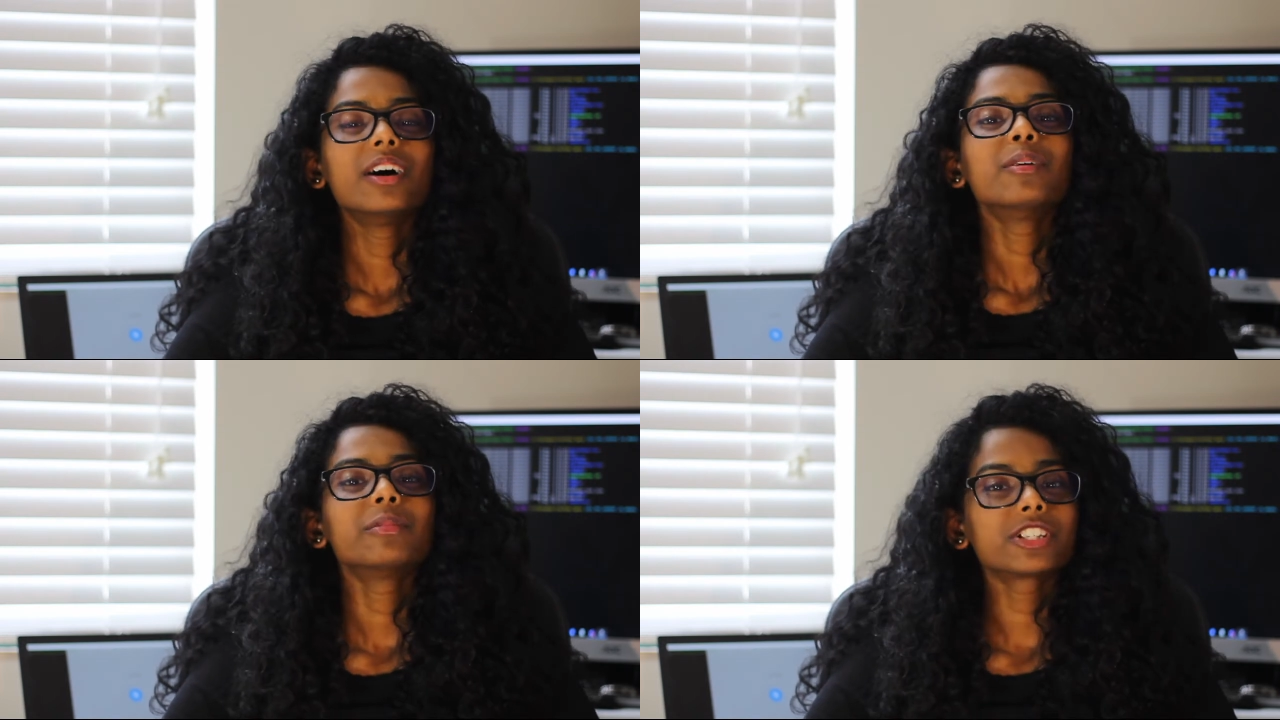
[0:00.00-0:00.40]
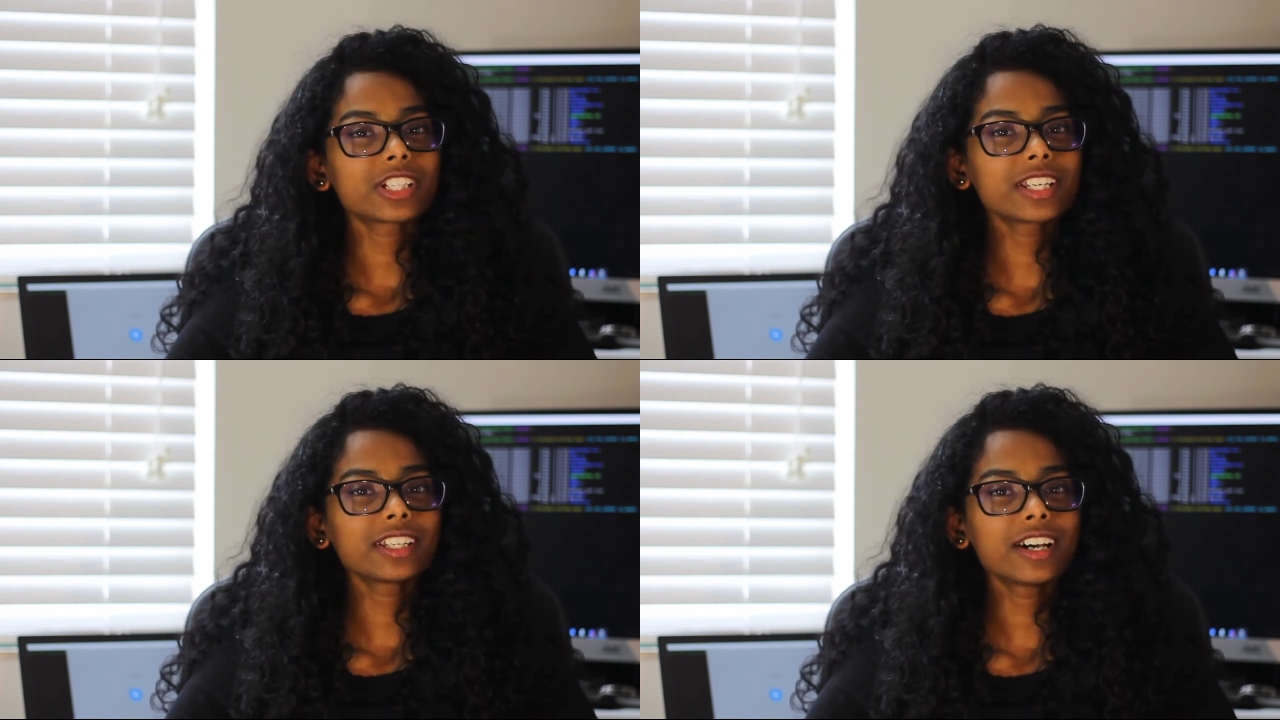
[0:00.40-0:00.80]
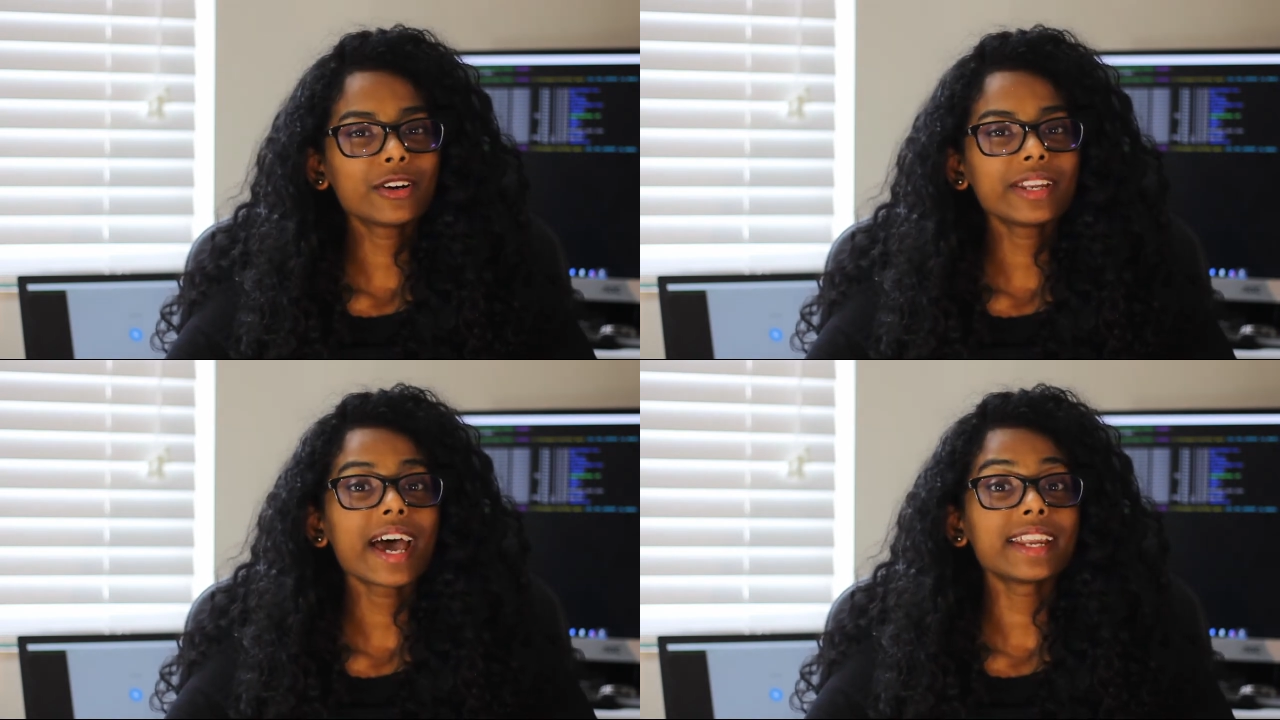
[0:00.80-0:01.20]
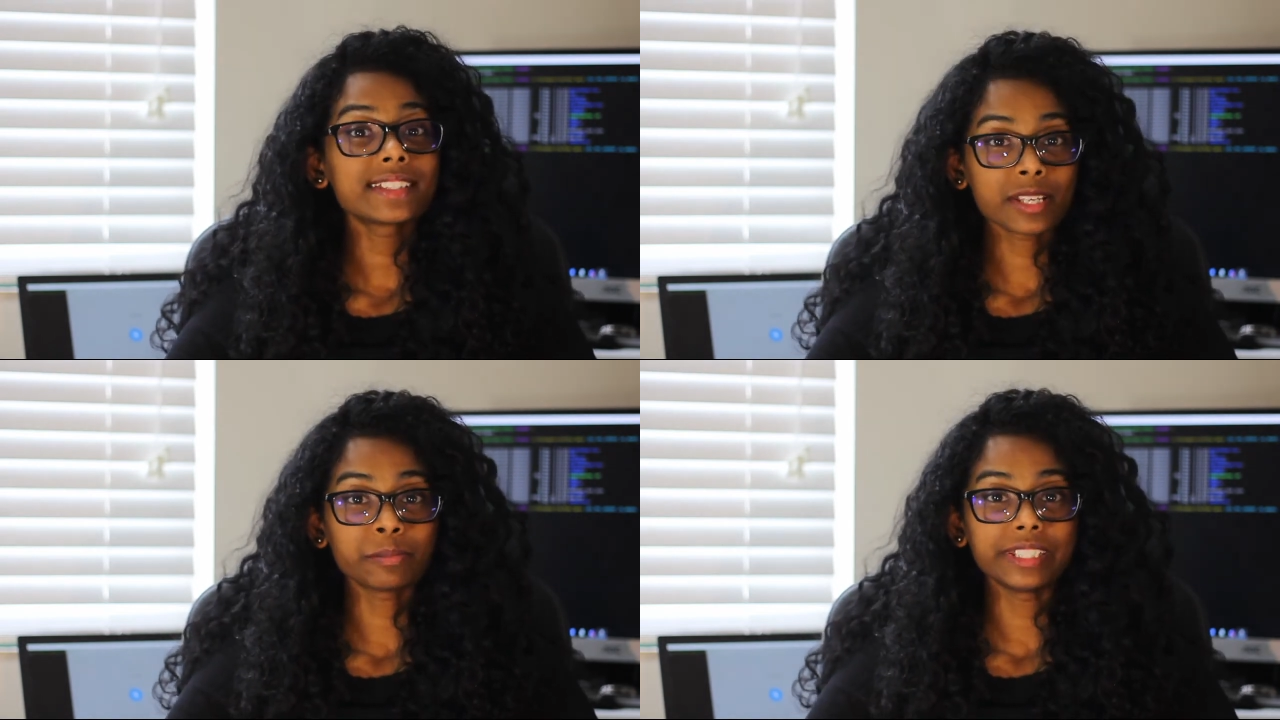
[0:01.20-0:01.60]
machine code and
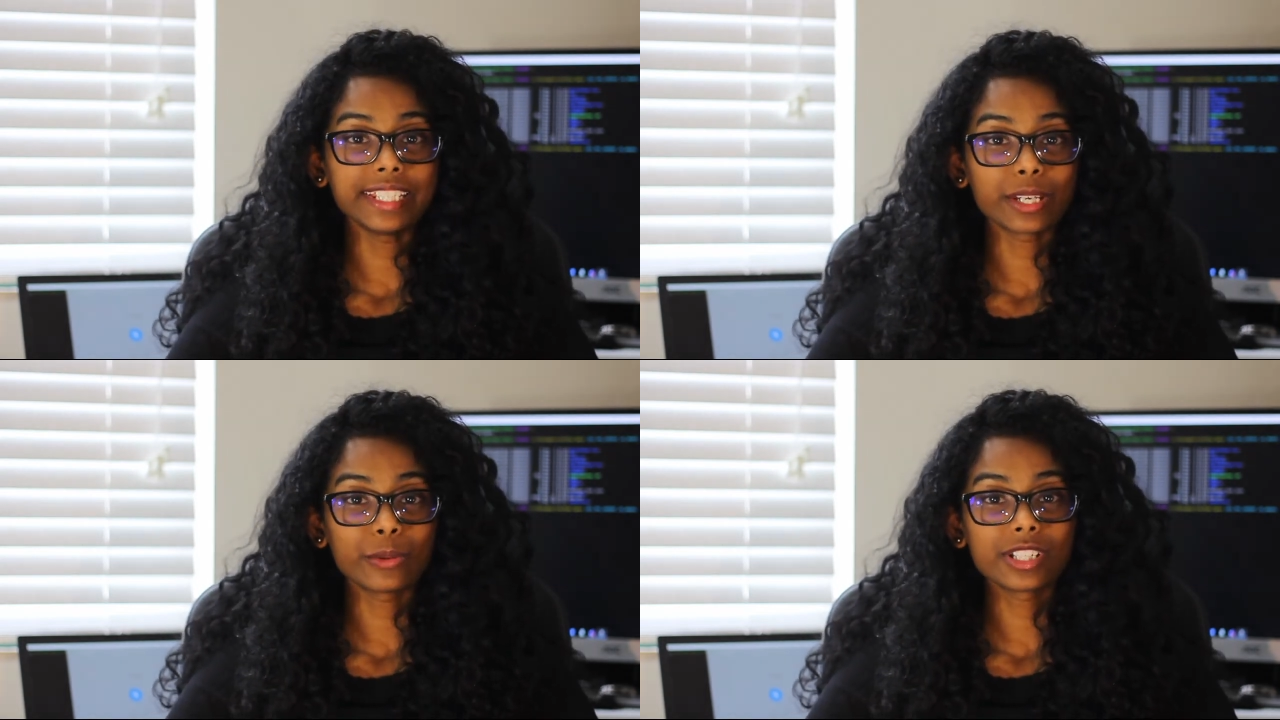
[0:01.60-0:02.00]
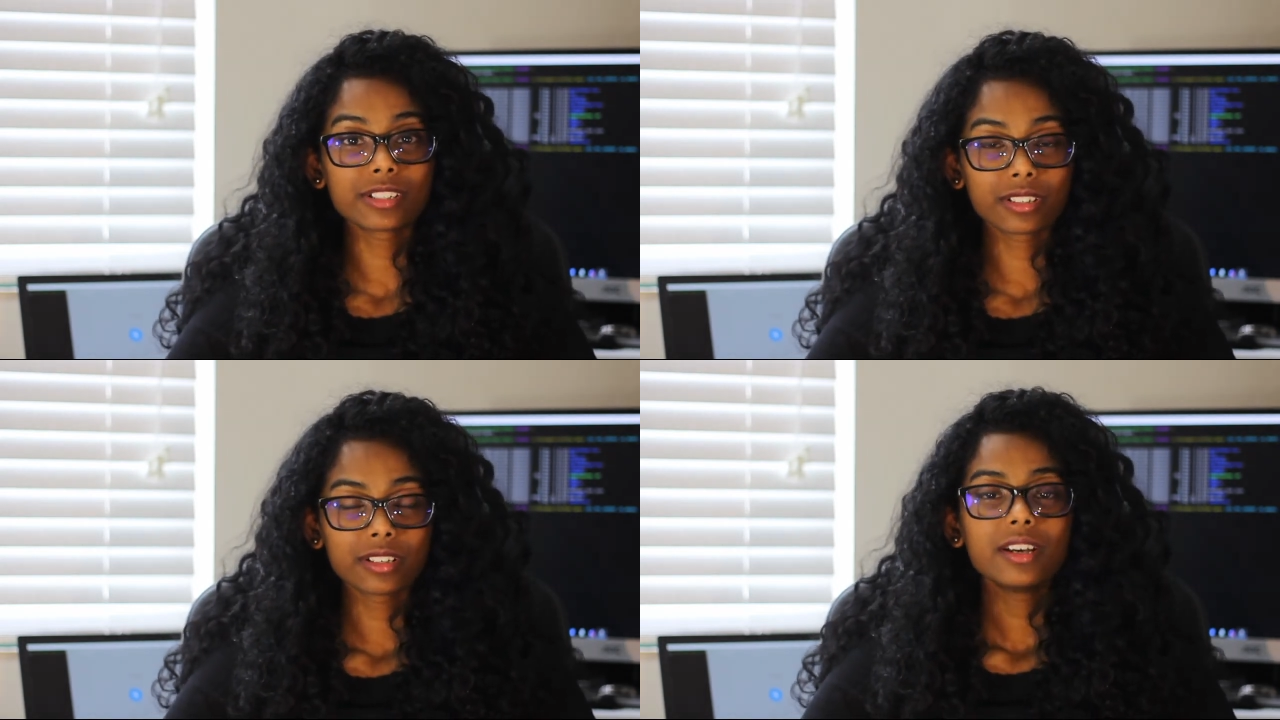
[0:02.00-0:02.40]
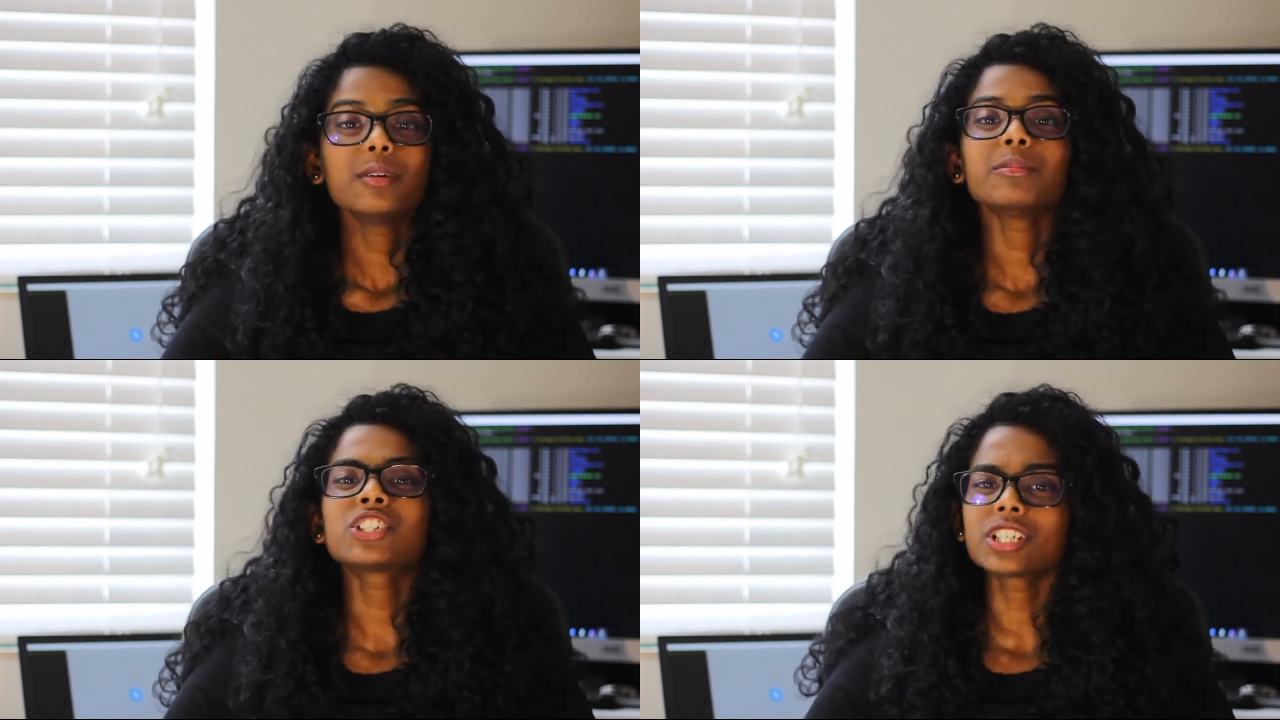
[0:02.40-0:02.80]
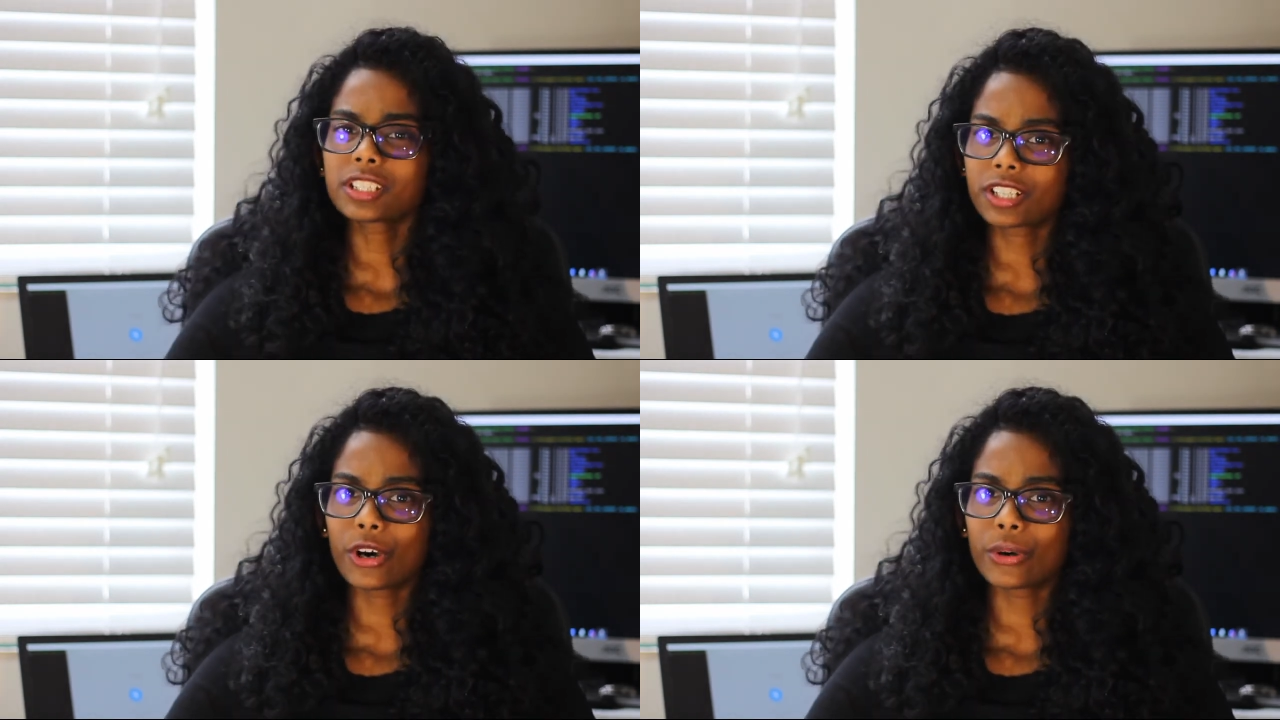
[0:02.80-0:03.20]
assembly language.
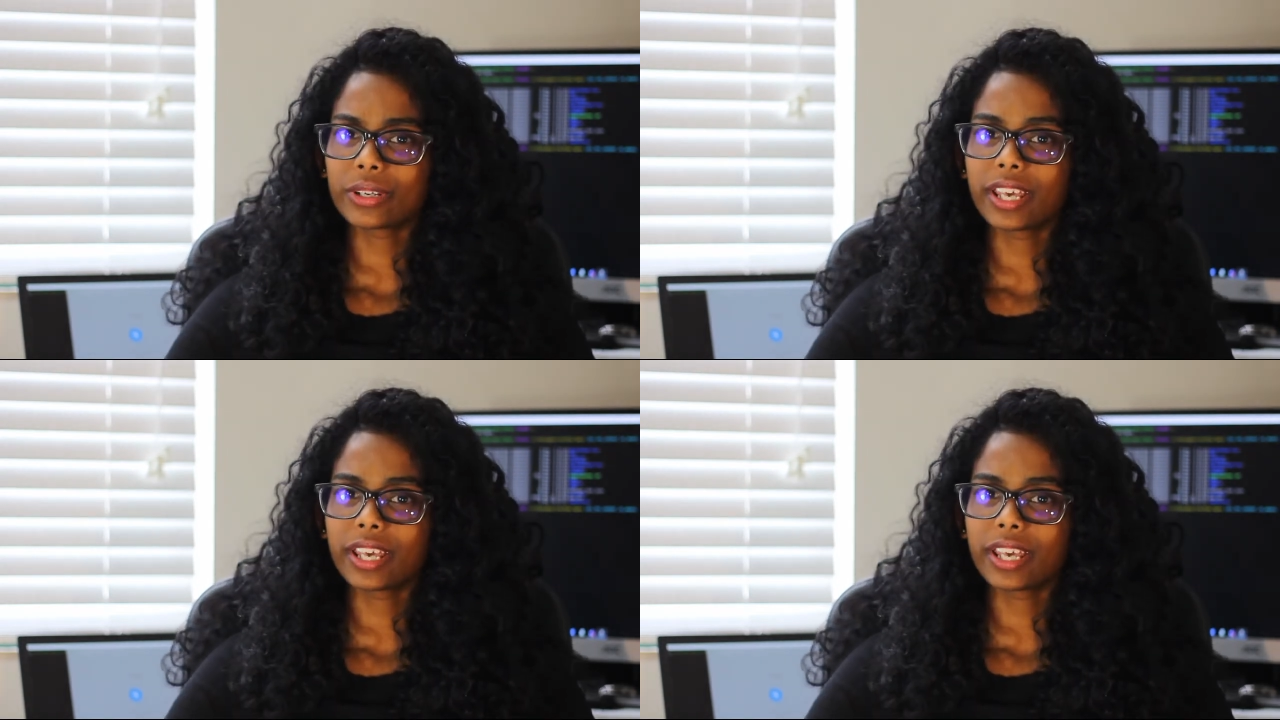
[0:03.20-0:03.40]
Machine code